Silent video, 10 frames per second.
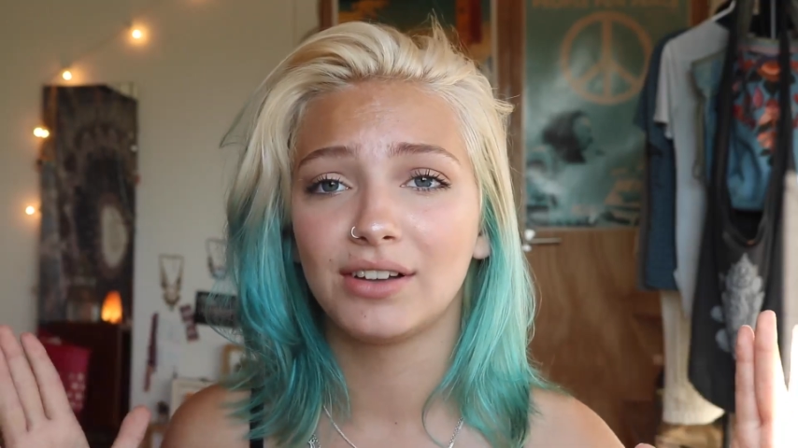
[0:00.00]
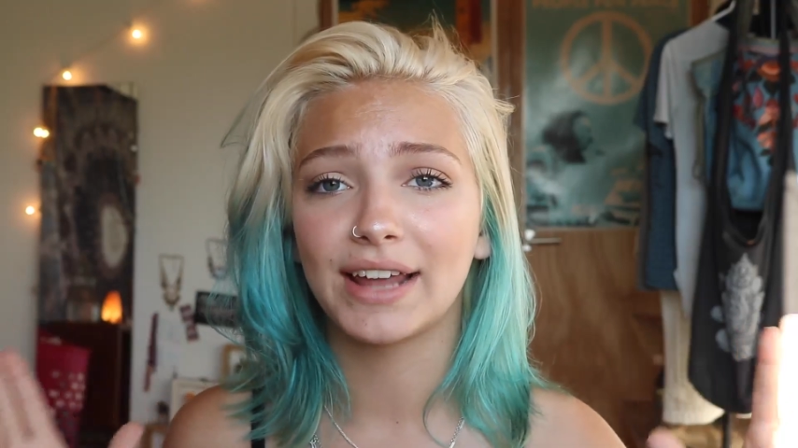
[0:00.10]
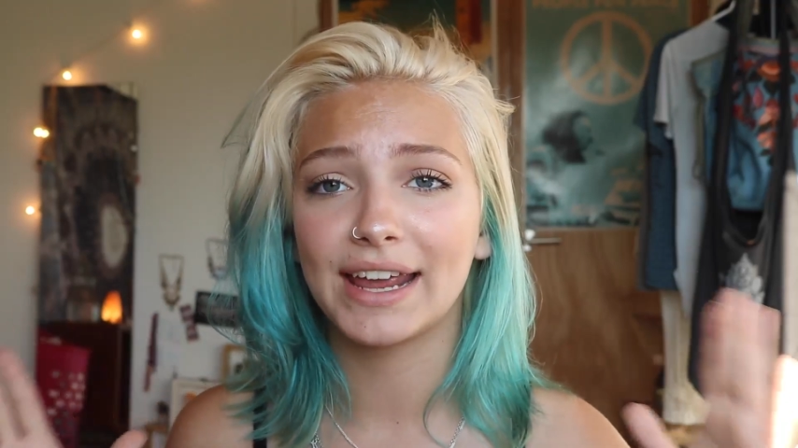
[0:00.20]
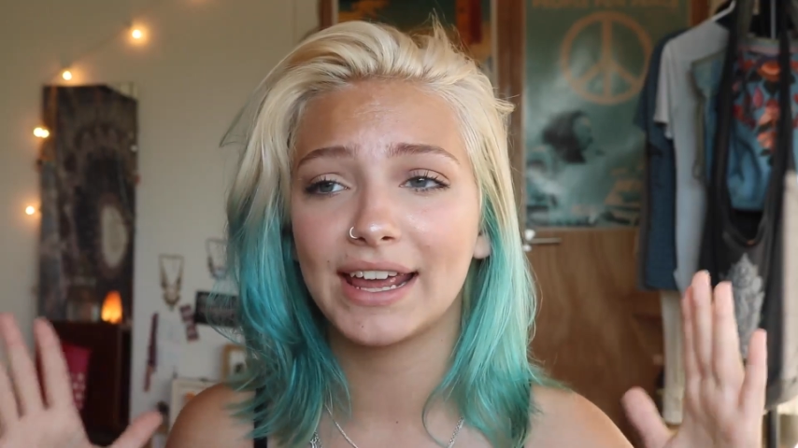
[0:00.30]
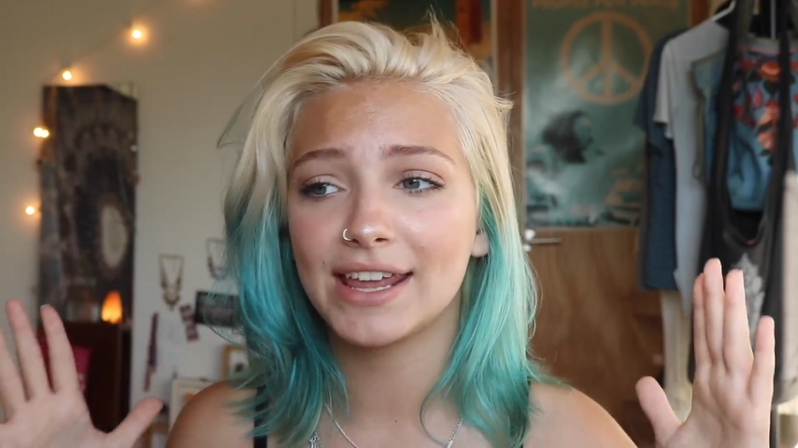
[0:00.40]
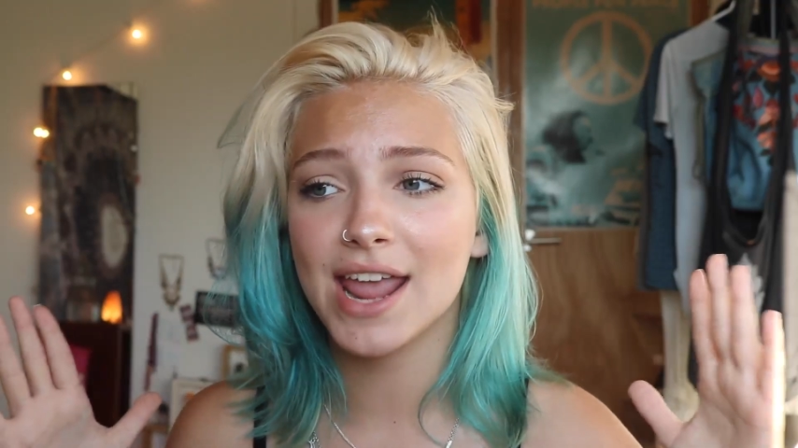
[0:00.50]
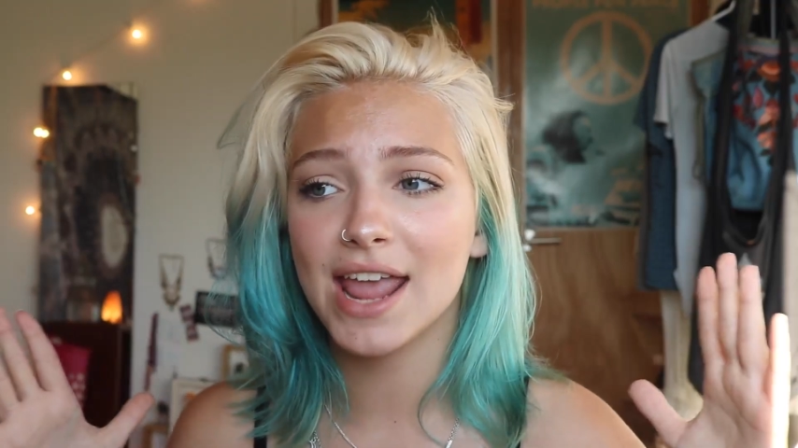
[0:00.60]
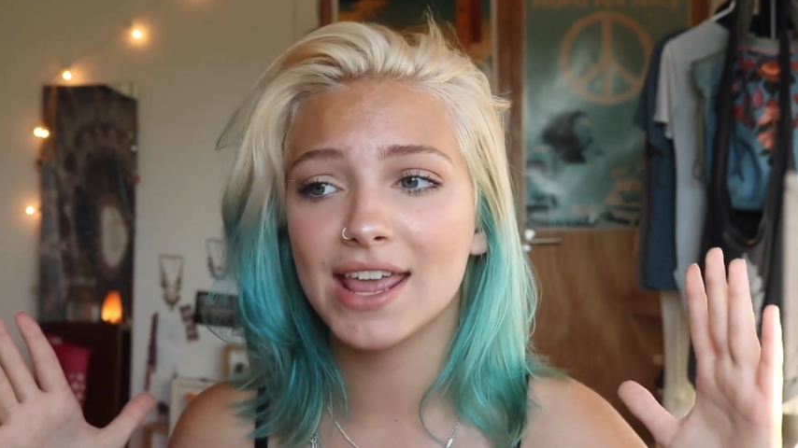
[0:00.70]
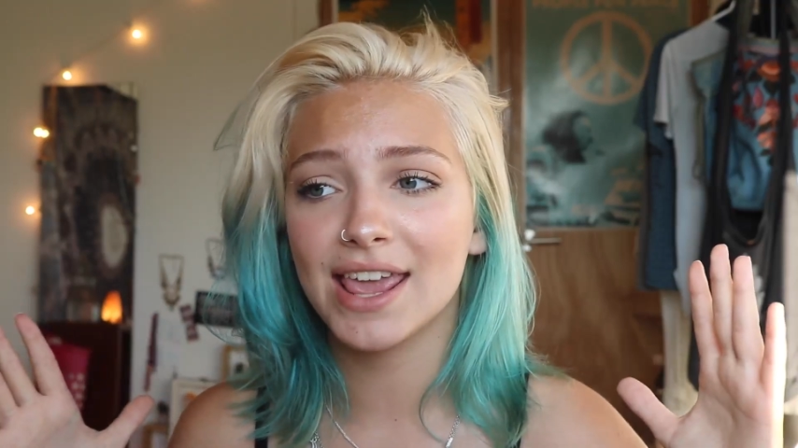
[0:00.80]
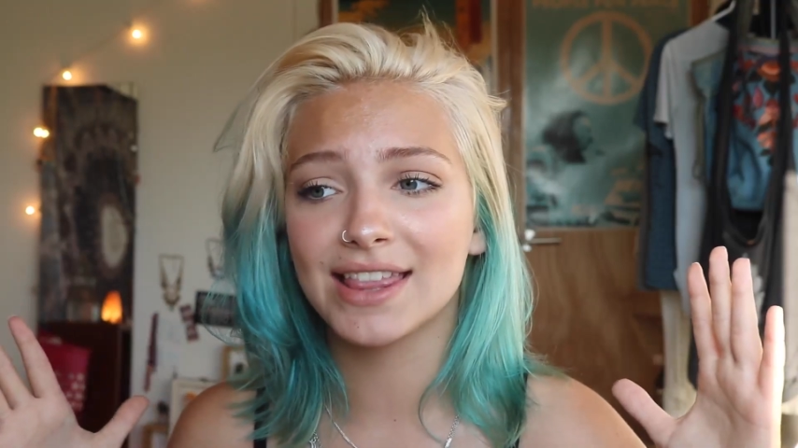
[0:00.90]
Like
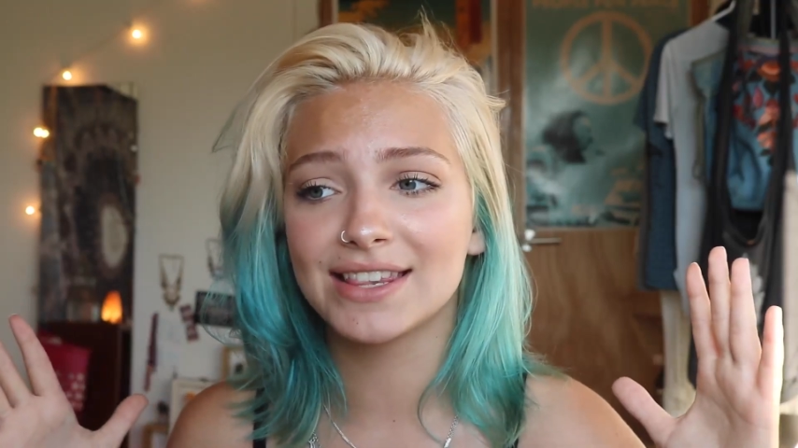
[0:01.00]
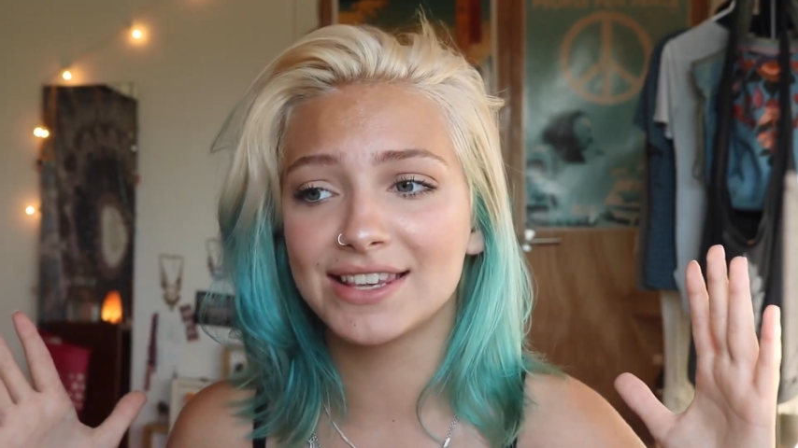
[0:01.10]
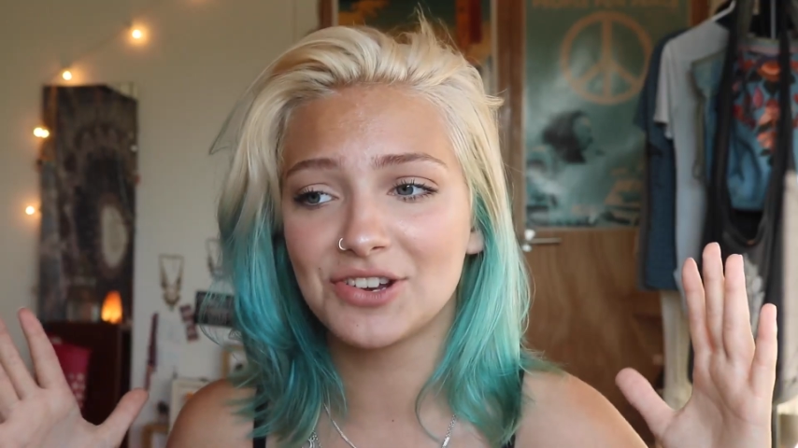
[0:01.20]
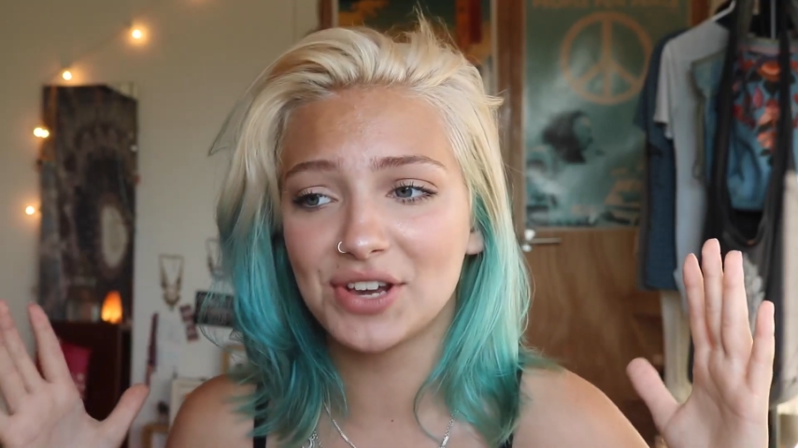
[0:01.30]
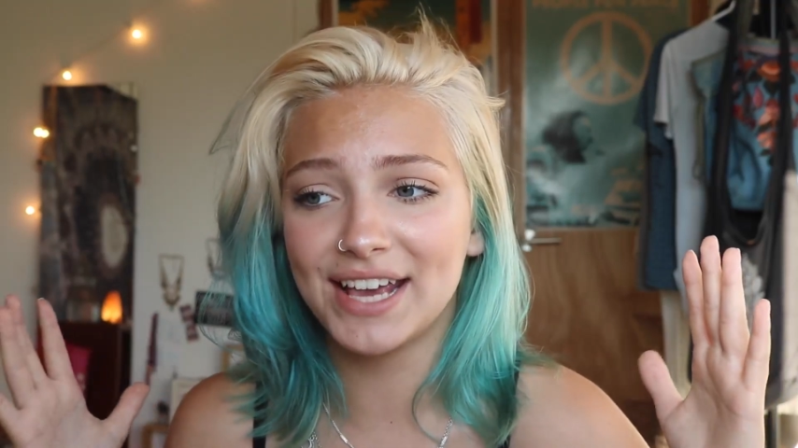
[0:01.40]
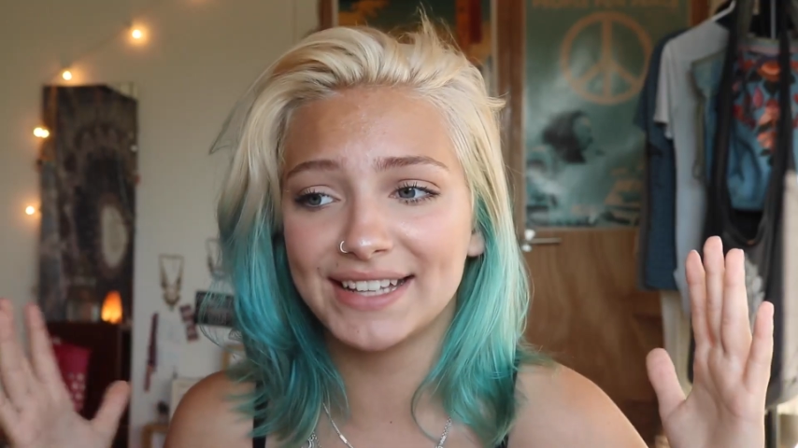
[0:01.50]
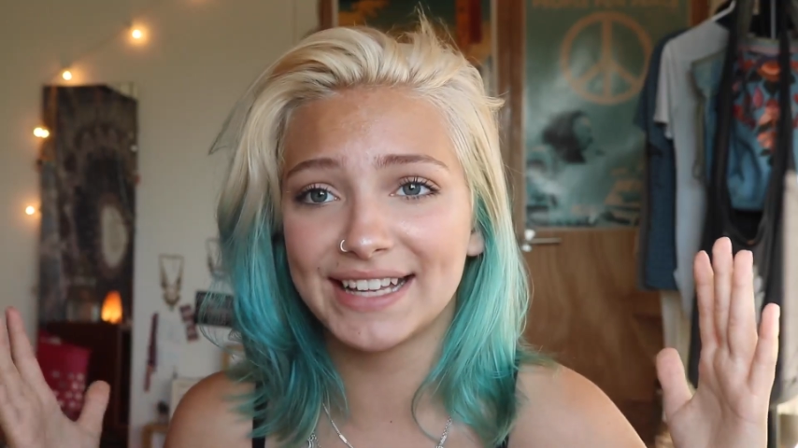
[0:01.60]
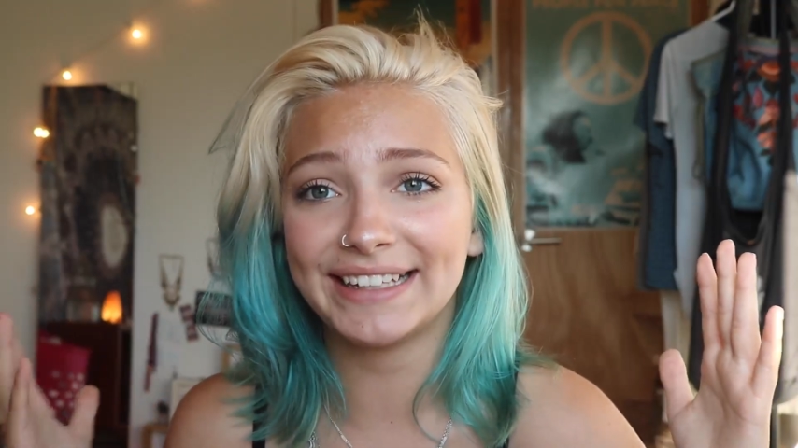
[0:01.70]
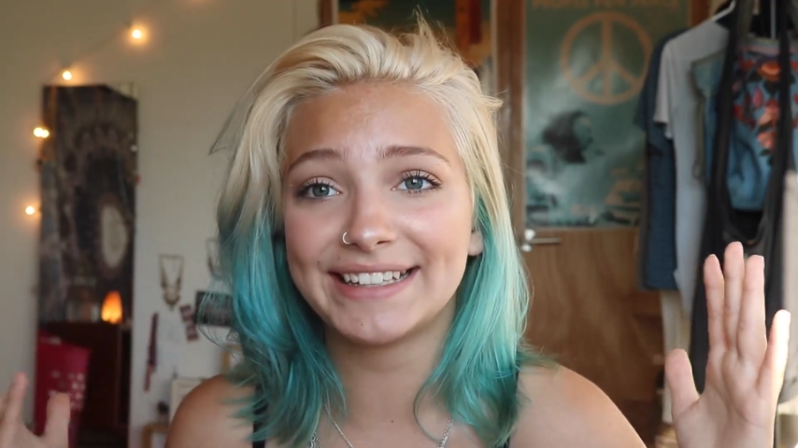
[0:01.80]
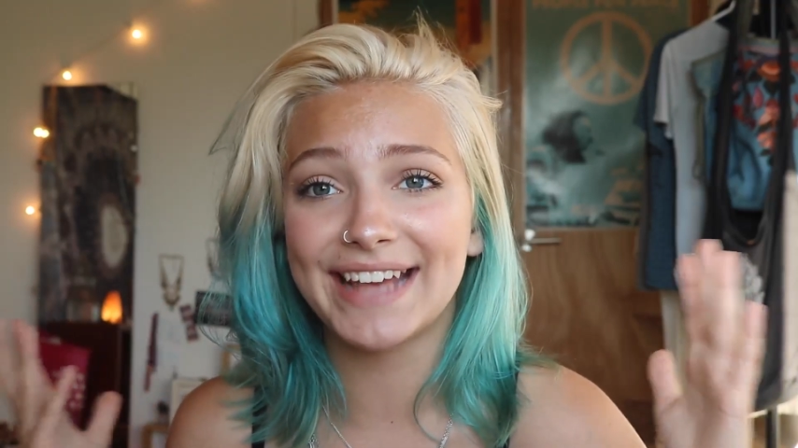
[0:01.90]
it's
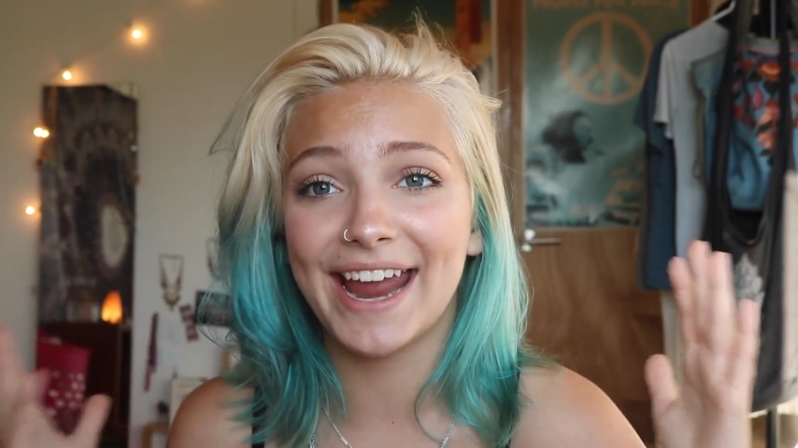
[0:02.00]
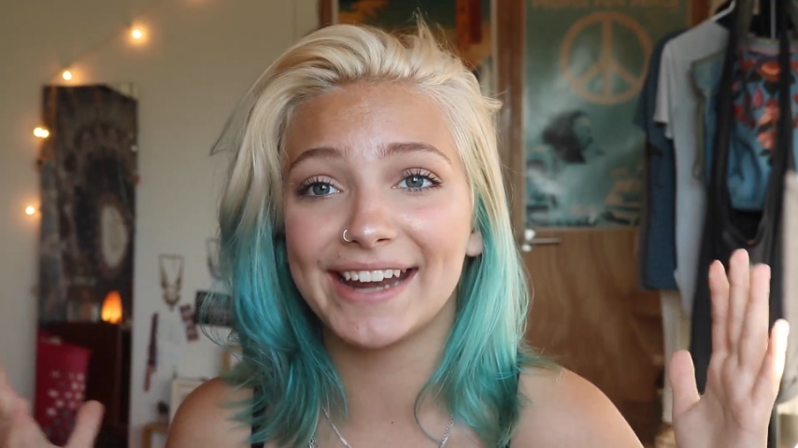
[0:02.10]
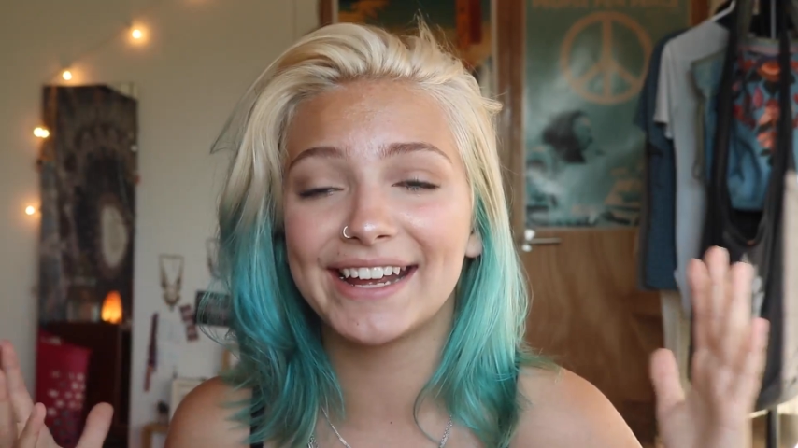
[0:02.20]
insane,